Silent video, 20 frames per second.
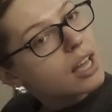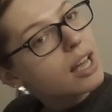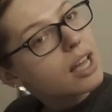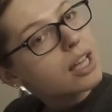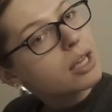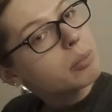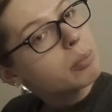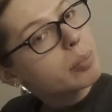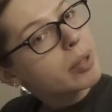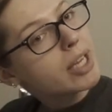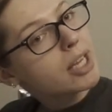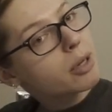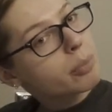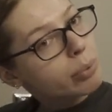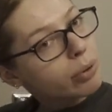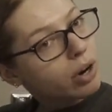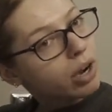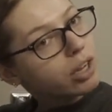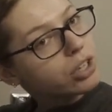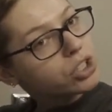a big
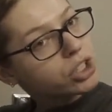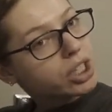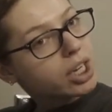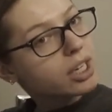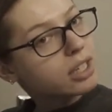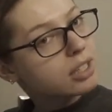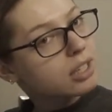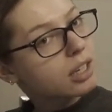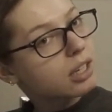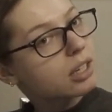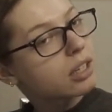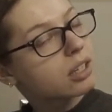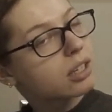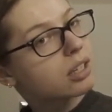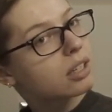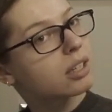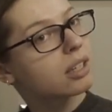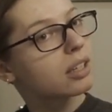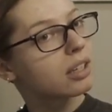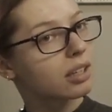project,
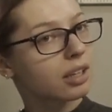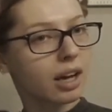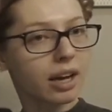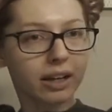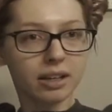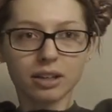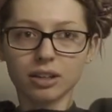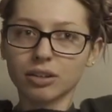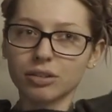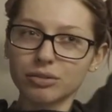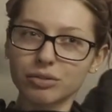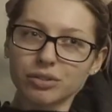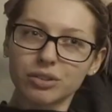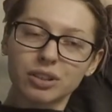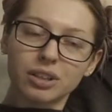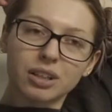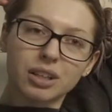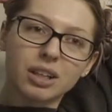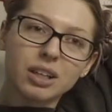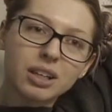kind of,
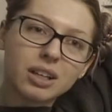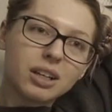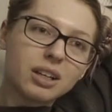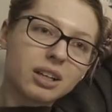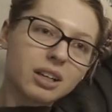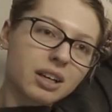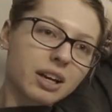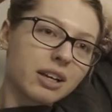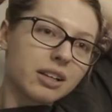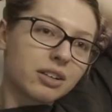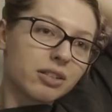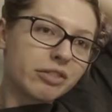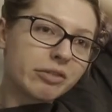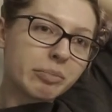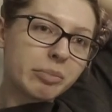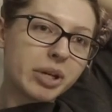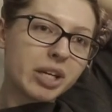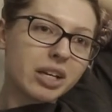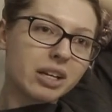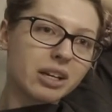kind of
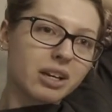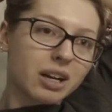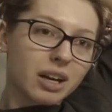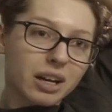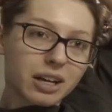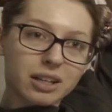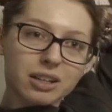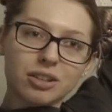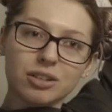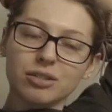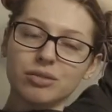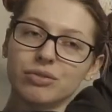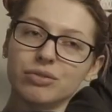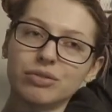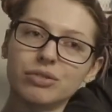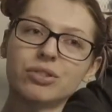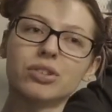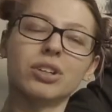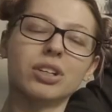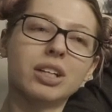big, kind of,
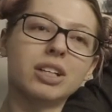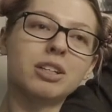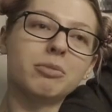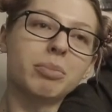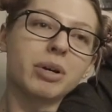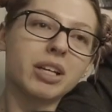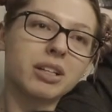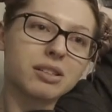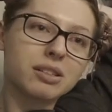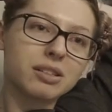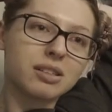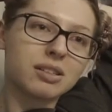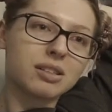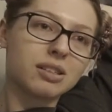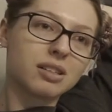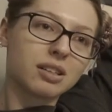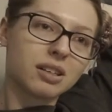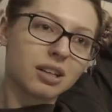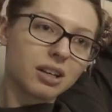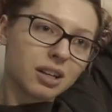it
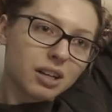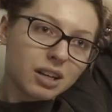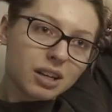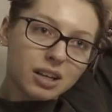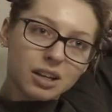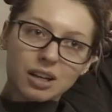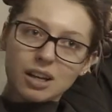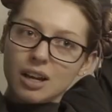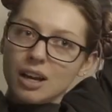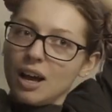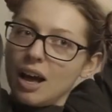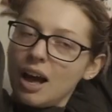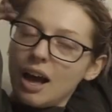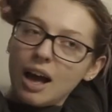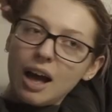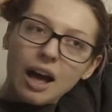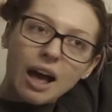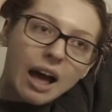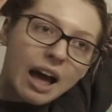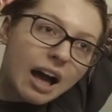depends
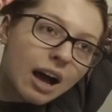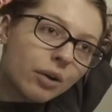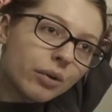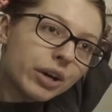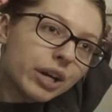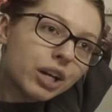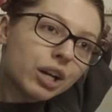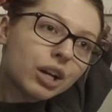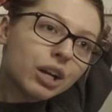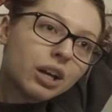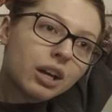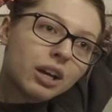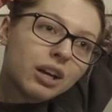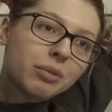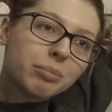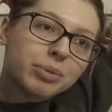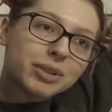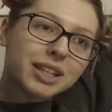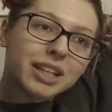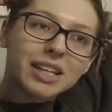how it
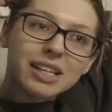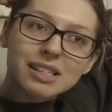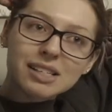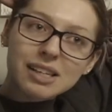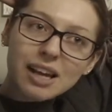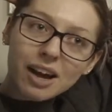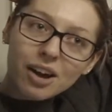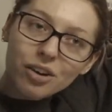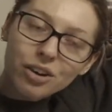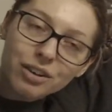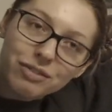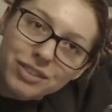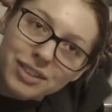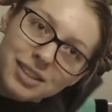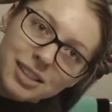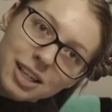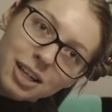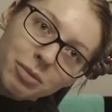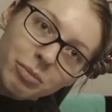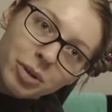plays out, if
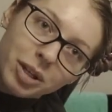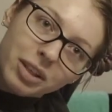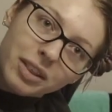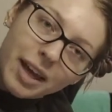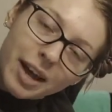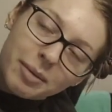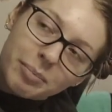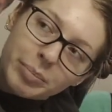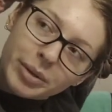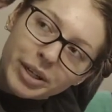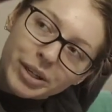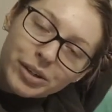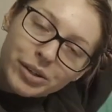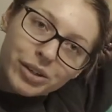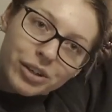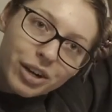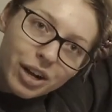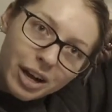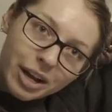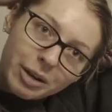it's gonna be that big
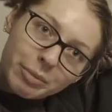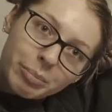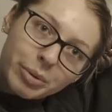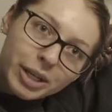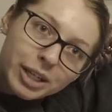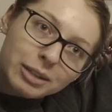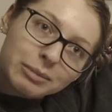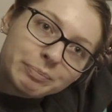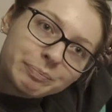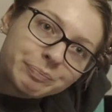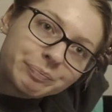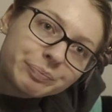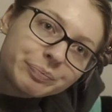or not, but